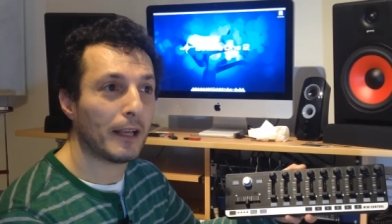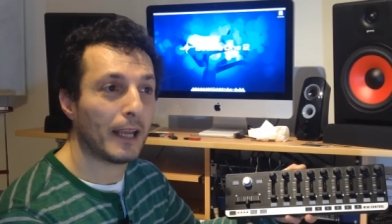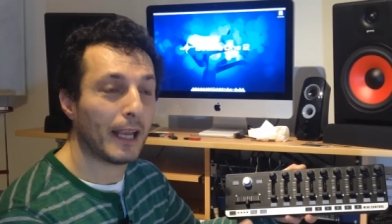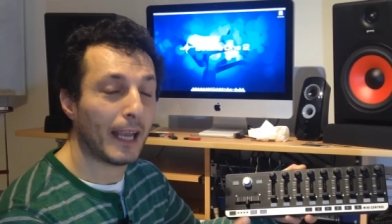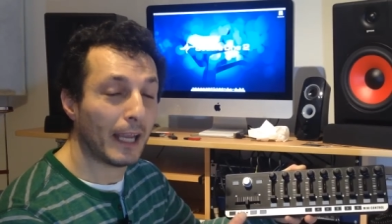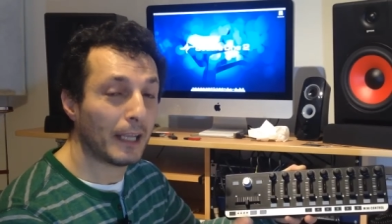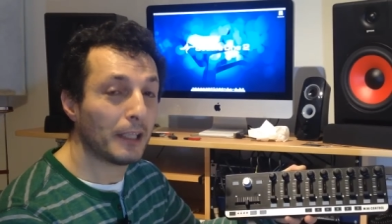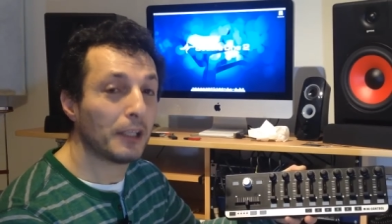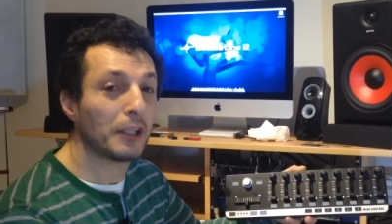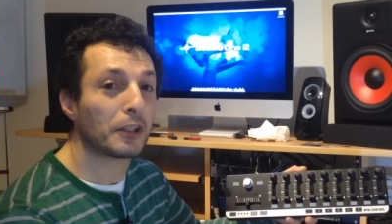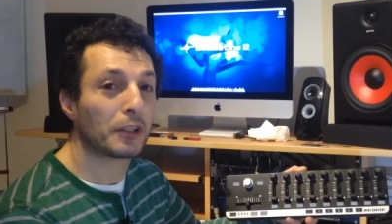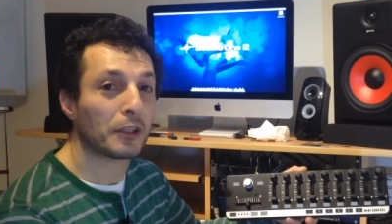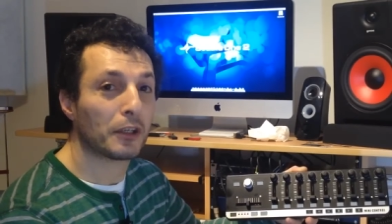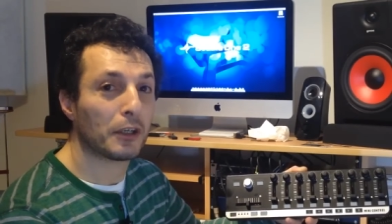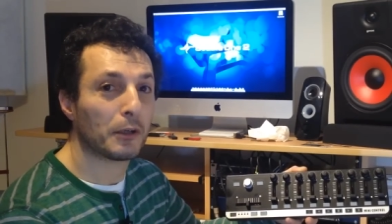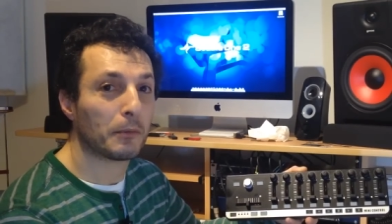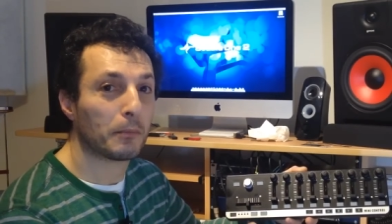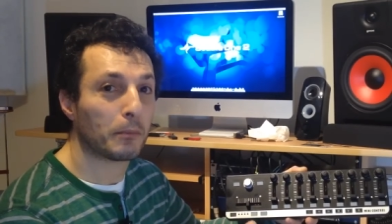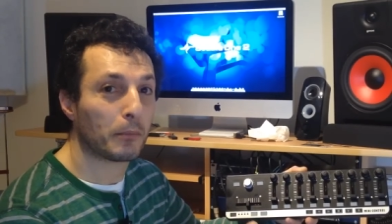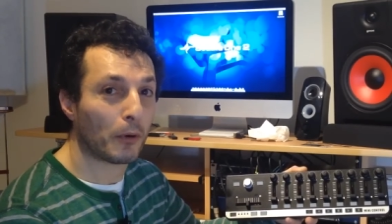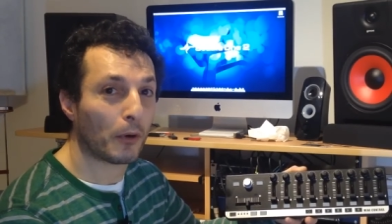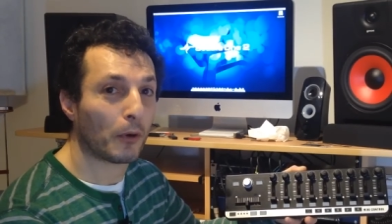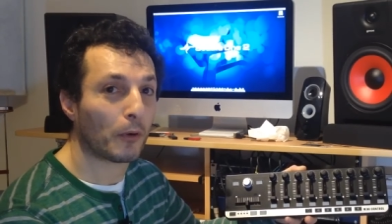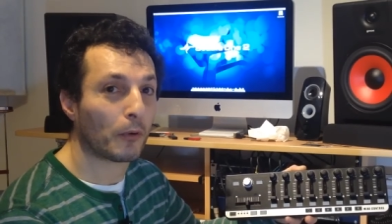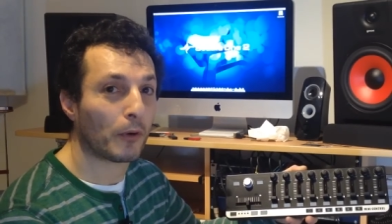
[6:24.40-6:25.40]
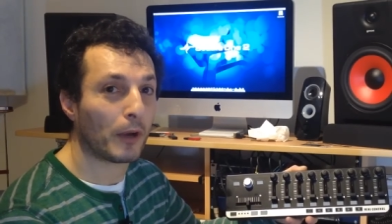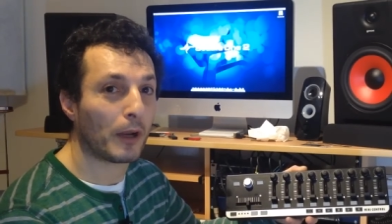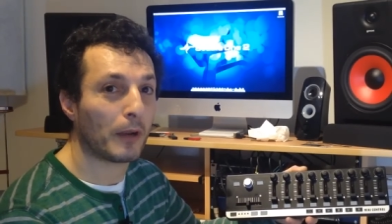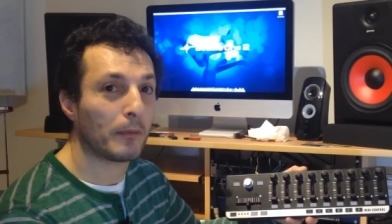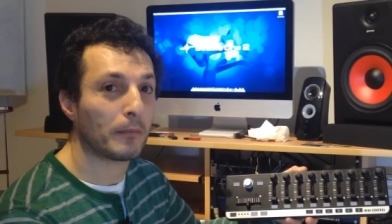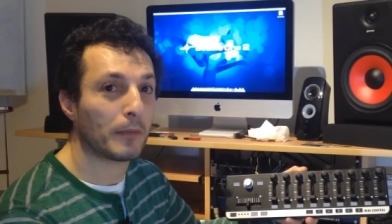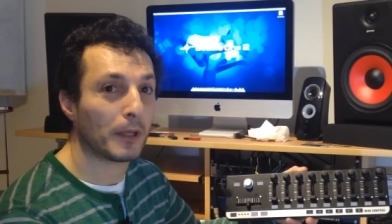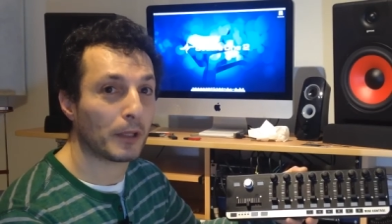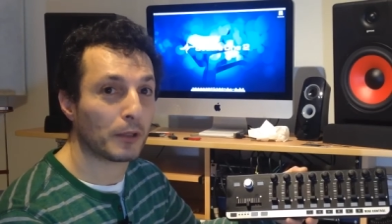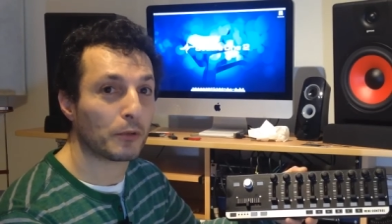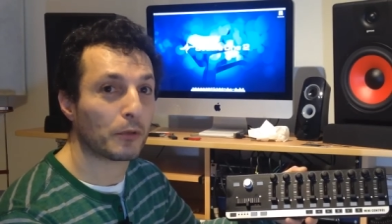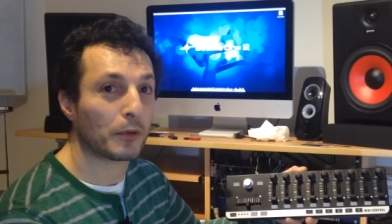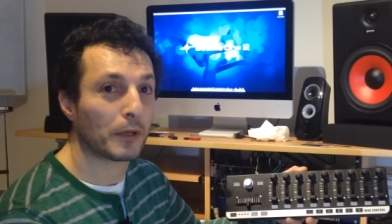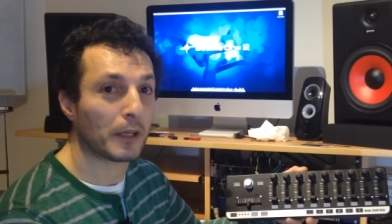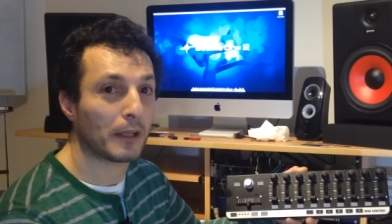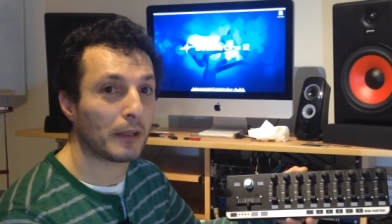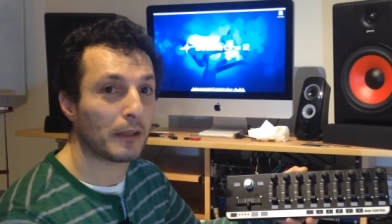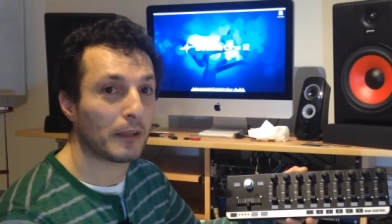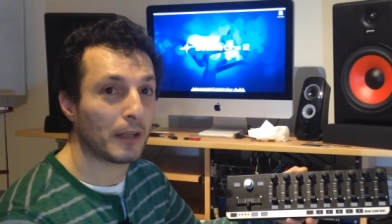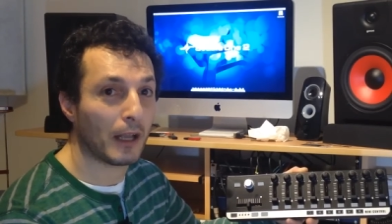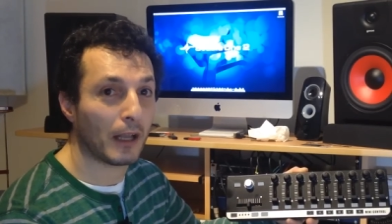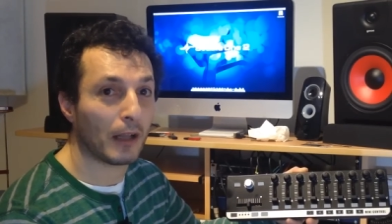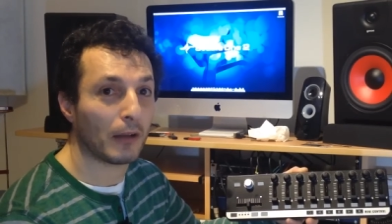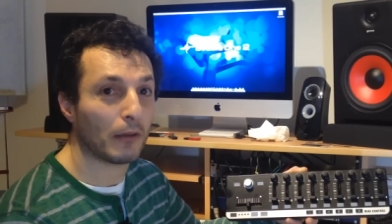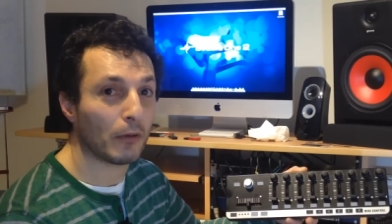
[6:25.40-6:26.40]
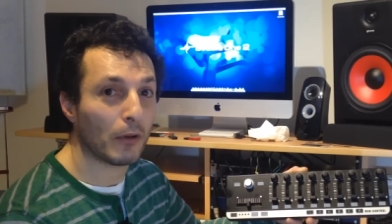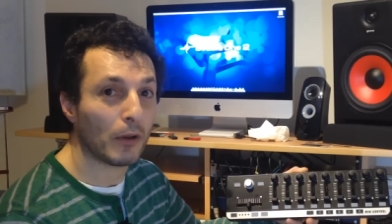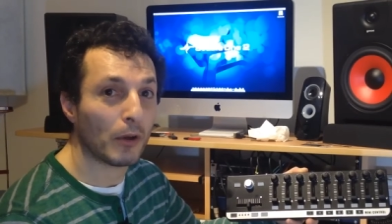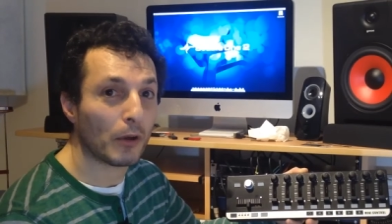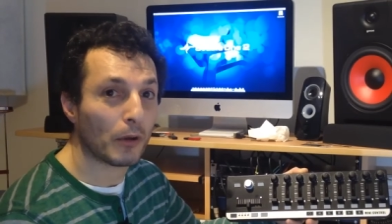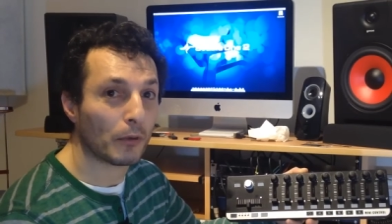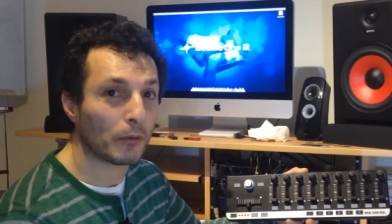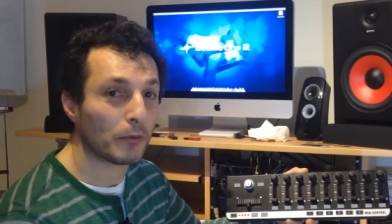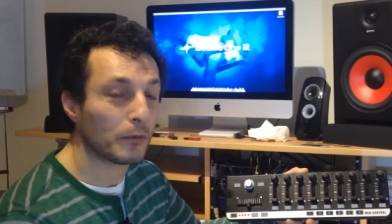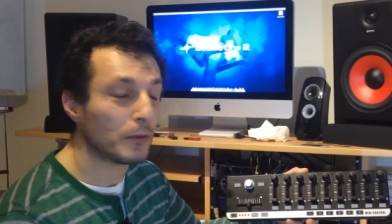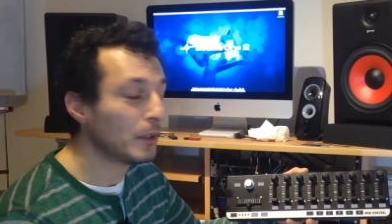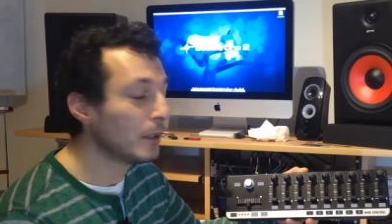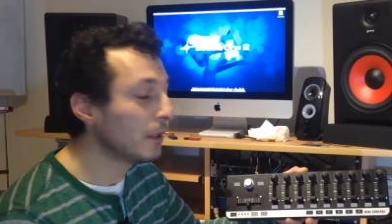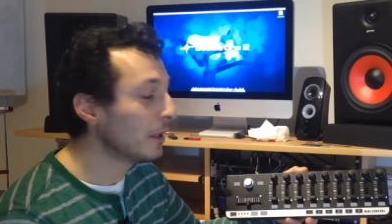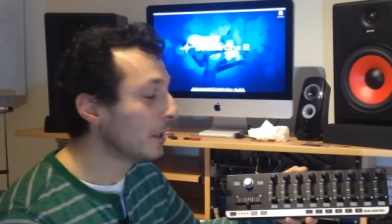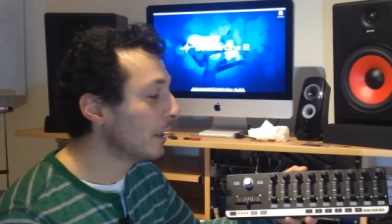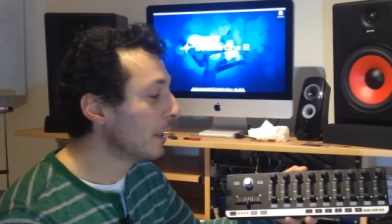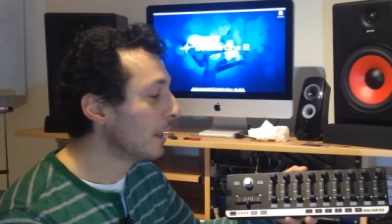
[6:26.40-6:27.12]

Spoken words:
editor program that you can download